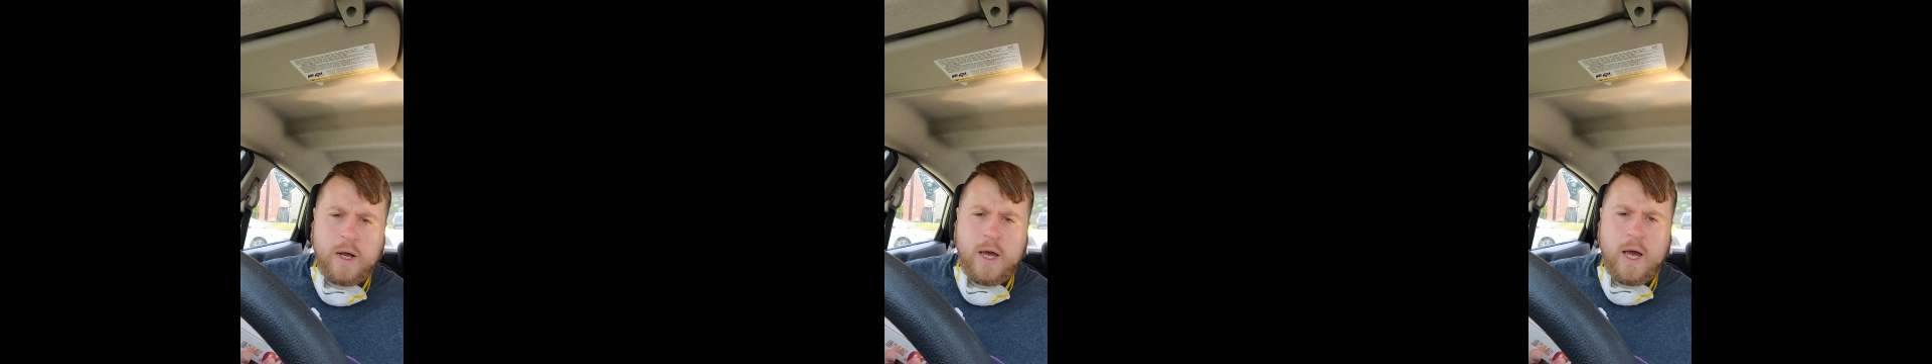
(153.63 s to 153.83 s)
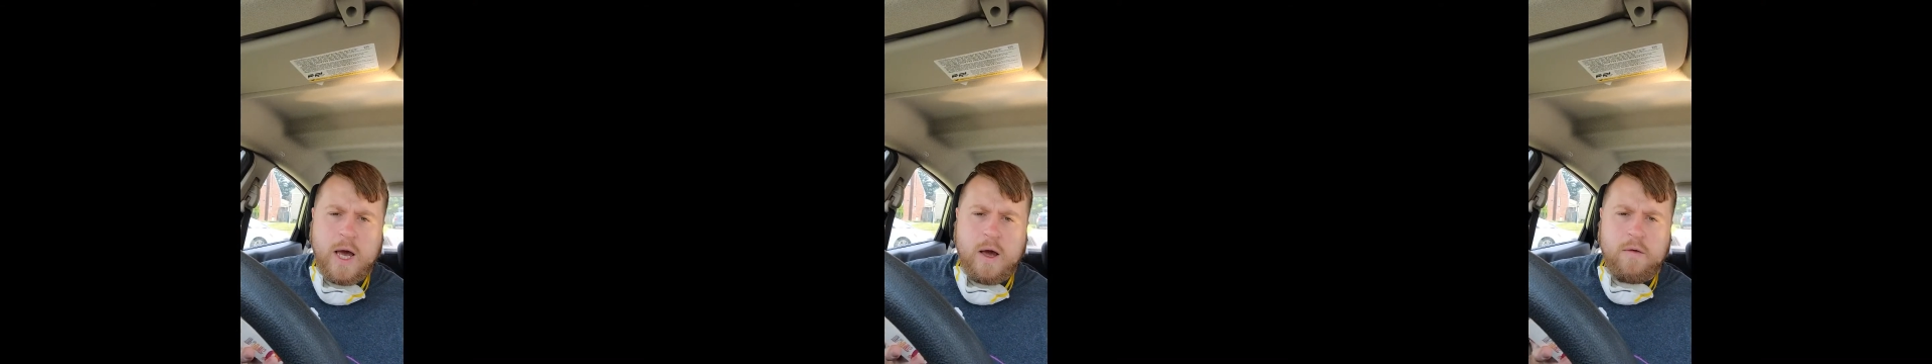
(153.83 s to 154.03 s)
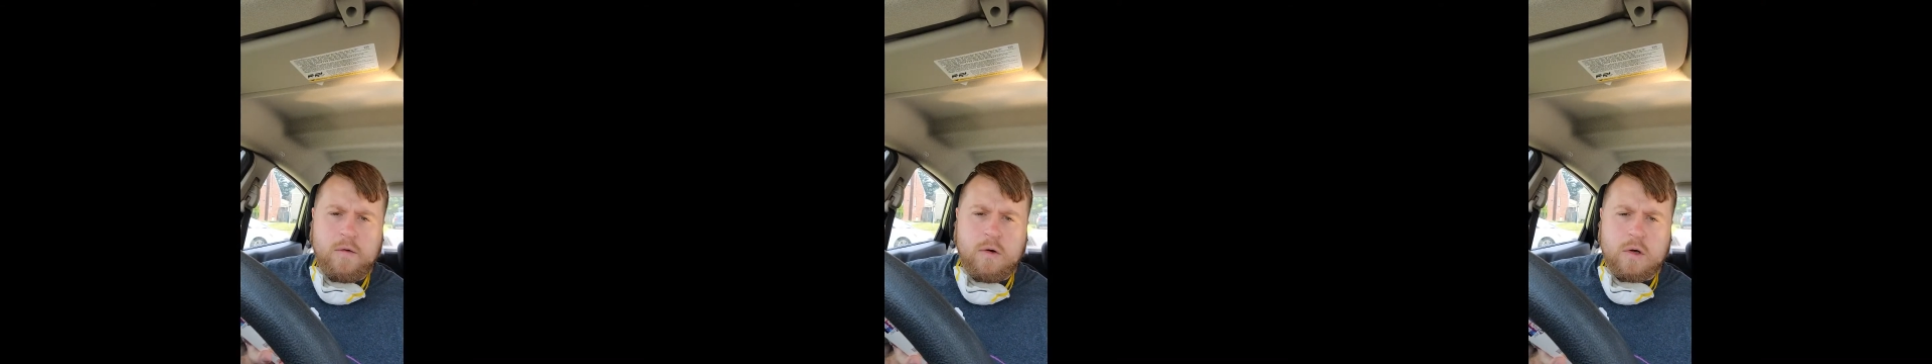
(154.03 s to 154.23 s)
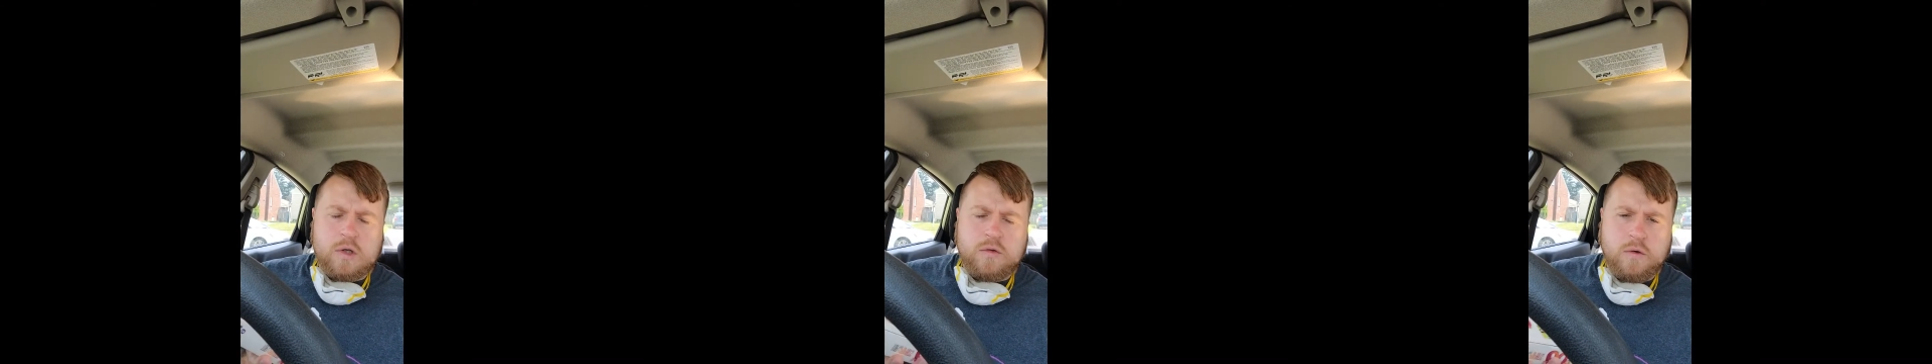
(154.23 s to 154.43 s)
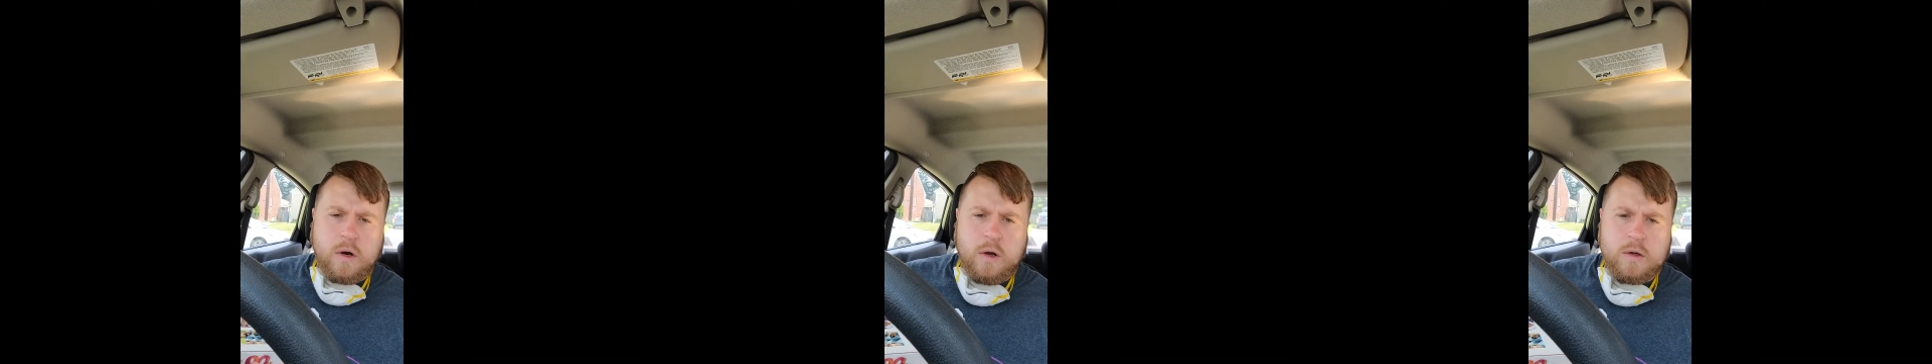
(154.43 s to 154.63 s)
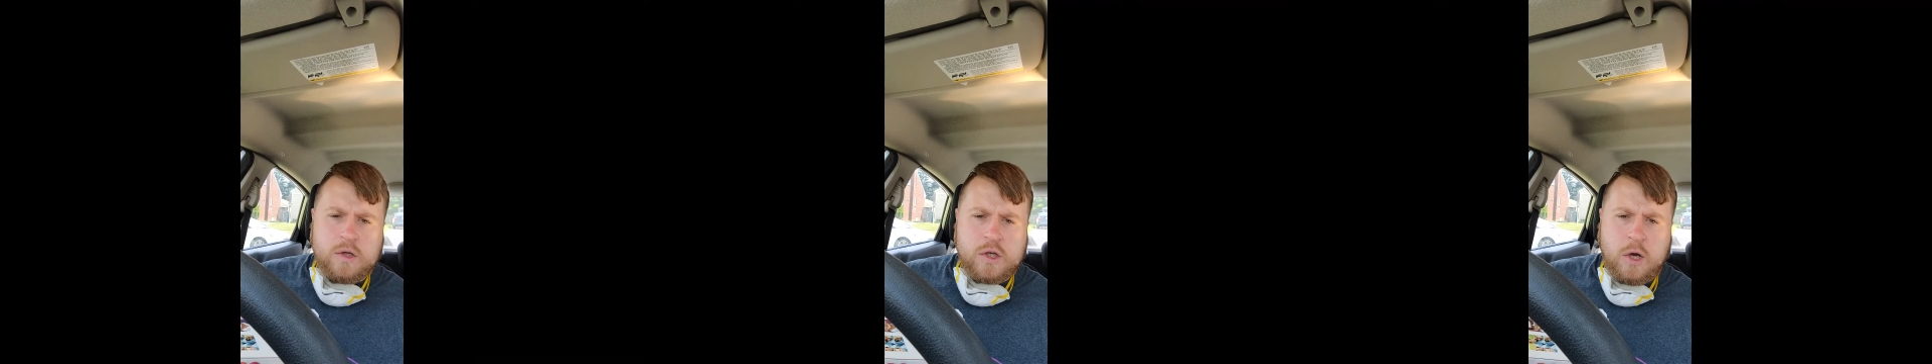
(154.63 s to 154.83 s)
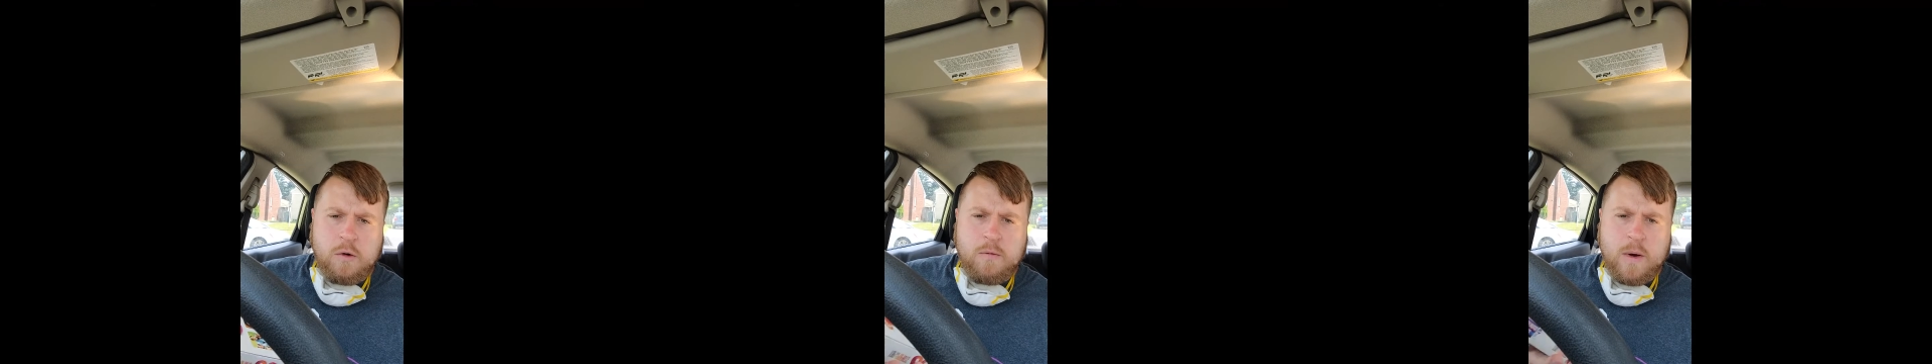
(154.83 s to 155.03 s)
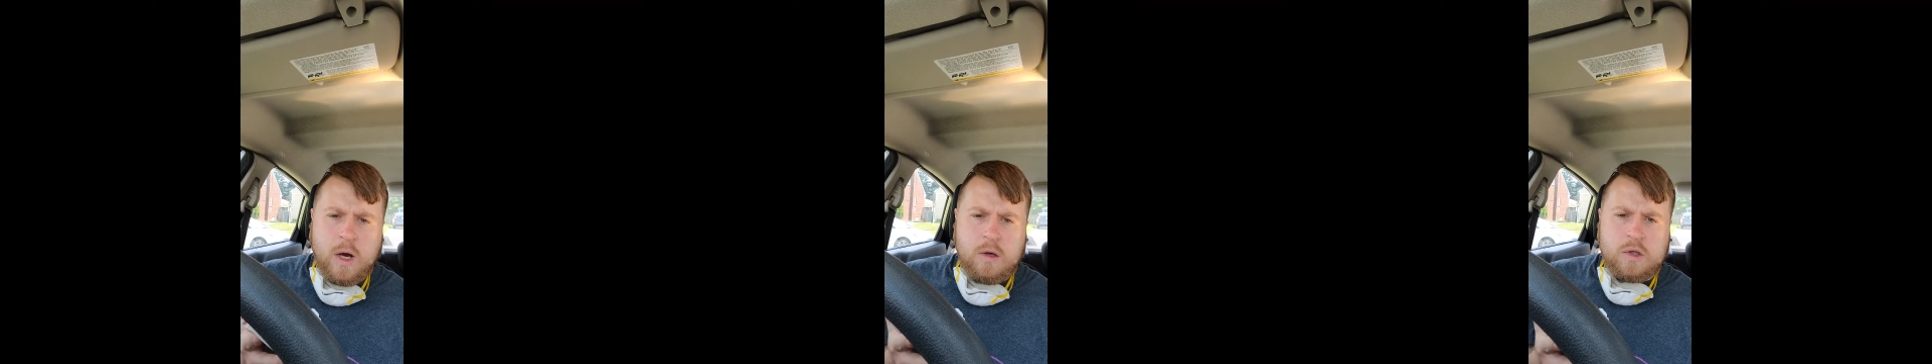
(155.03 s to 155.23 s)
I have goes for around the same
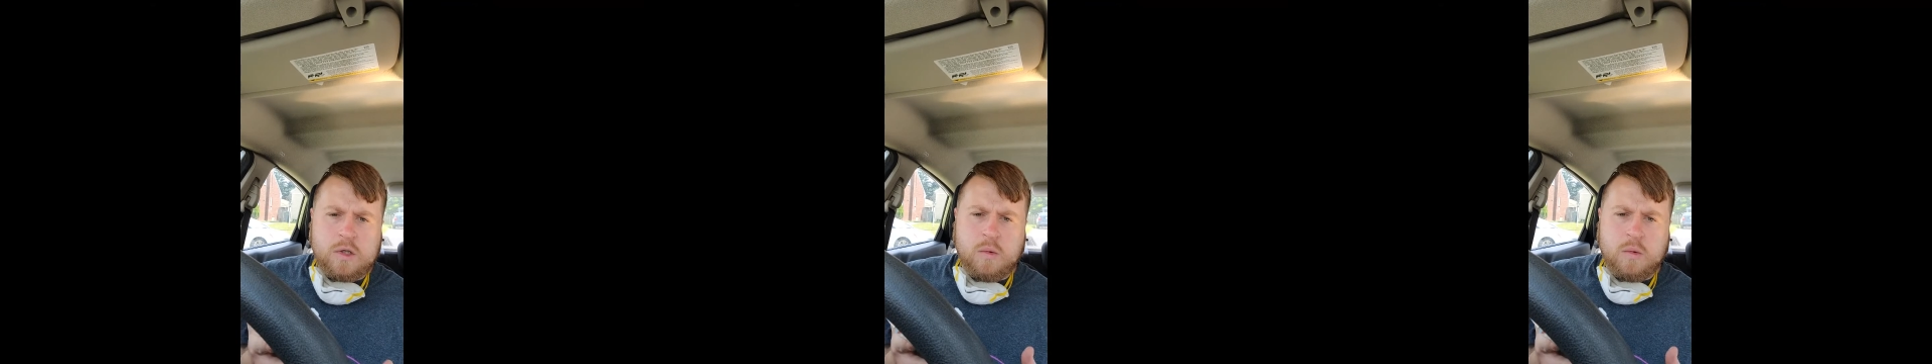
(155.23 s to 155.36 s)
amount,